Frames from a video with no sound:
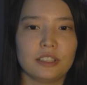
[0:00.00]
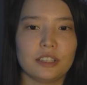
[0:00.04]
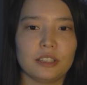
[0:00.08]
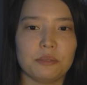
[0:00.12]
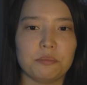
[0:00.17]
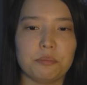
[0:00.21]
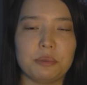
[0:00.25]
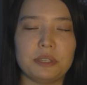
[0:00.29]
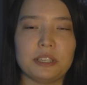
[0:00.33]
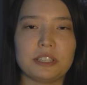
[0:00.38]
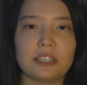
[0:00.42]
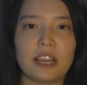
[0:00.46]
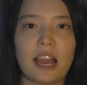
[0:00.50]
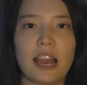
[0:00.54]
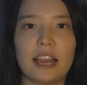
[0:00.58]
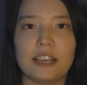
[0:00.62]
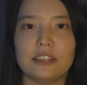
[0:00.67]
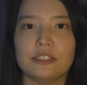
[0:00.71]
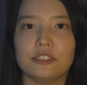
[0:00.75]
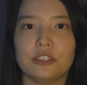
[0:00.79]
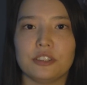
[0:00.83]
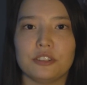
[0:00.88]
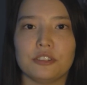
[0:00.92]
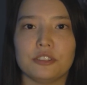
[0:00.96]
and be
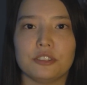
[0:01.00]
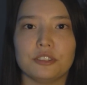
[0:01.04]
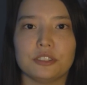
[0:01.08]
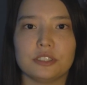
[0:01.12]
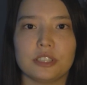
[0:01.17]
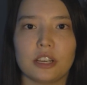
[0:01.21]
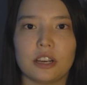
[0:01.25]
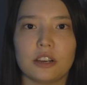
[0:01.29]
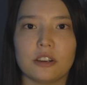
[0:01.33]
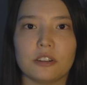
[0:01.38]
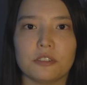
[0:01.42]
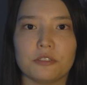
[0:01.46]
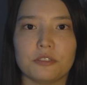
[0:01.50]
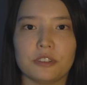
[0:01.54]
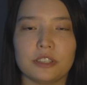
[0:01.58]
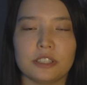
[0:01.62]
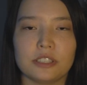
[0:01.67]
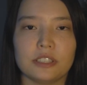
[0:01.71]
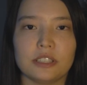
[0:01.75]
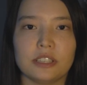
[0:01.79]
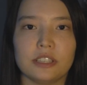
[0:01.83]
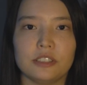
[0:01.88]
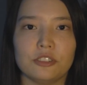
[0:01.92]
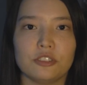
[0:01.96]
kind to yourself
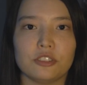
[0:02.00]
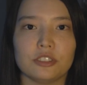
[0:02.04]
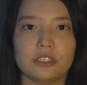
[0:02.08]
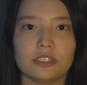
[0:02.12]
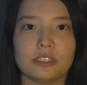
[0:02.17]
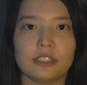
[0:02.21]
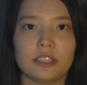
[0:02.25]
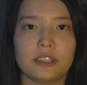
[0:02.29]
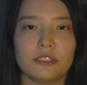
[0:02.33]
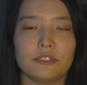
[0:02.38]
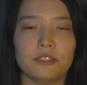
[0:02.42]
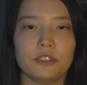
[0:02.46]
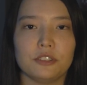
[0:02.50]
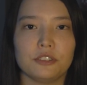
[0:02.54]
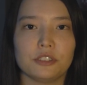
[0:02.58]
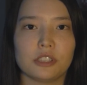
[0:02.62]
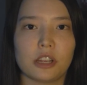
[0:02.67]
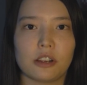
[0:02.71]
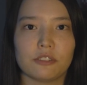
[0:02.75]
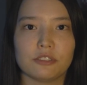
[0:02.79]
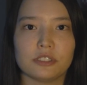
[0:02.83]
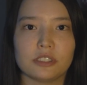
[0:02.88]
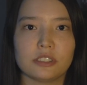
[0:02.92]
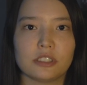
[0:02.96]
and just give
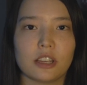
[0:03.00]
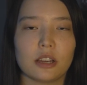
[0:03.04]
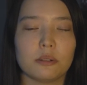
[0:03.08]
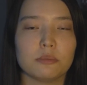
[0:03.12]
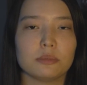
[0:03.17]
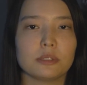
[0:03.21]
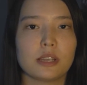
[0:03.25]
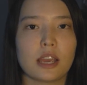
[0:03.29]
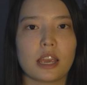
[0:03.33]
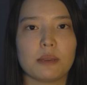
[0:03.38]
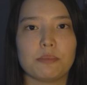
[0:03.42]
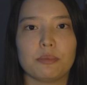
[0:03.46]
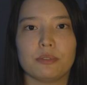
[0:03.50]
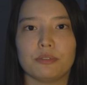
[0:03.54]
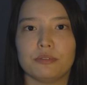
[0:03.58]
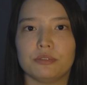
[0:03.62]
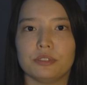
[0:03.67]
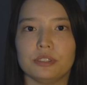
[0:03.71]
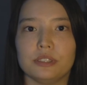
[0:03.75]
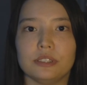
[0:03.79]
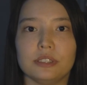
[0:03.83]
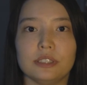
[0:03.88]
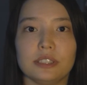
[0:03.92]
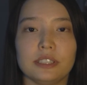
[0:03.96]
yourself some type of
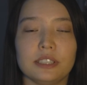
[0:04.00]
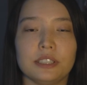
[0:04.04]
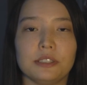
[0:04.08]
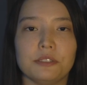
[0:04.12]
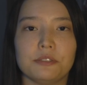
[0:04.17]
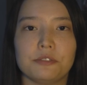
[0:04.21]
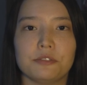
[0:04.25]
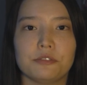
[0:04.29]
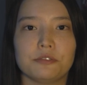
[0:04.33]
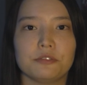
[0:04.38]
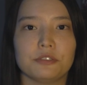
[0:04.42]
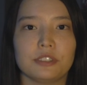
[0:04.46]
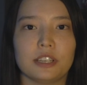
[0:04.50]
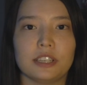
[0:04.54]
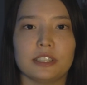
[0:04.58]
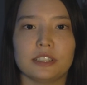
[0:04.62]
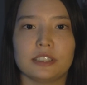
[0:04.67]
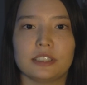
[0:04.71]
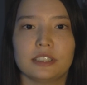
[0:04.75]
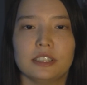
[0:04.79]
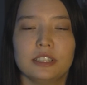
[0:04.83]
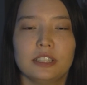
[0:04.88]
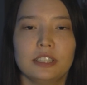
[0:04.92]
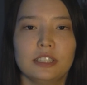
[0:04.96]
relief,
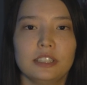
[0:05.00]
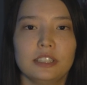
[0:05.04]
like